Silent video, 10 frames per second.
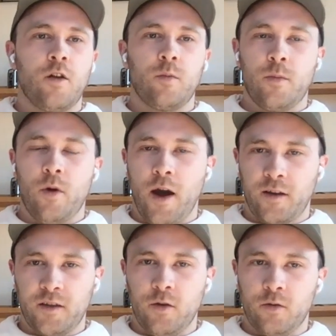other people
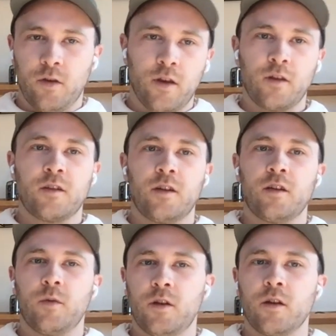execute the things that need
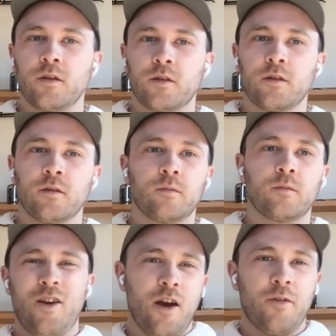to be done to
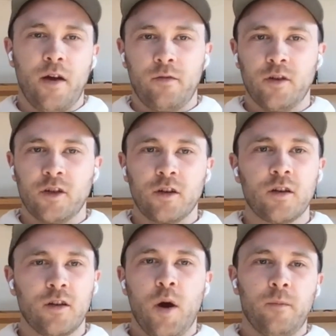carry out that
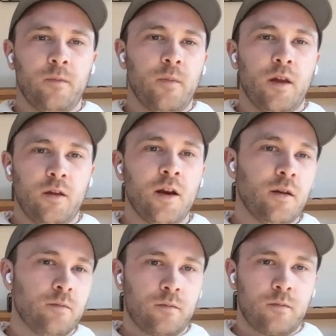vision. But I
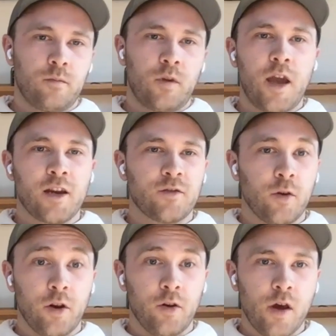need cash
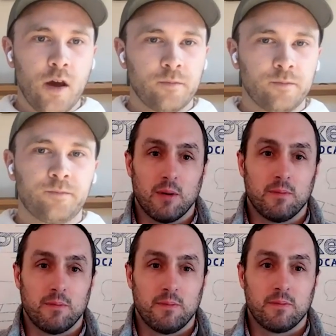flow to do that.
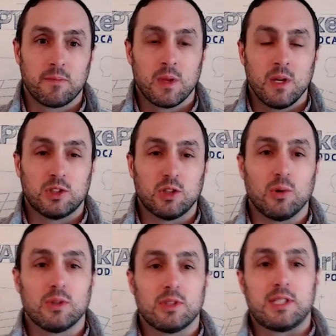Yep.
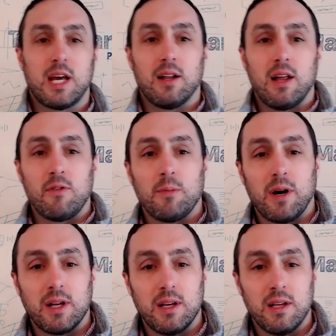So tell
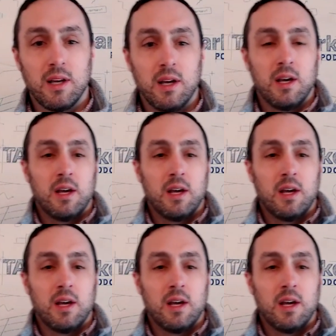everybody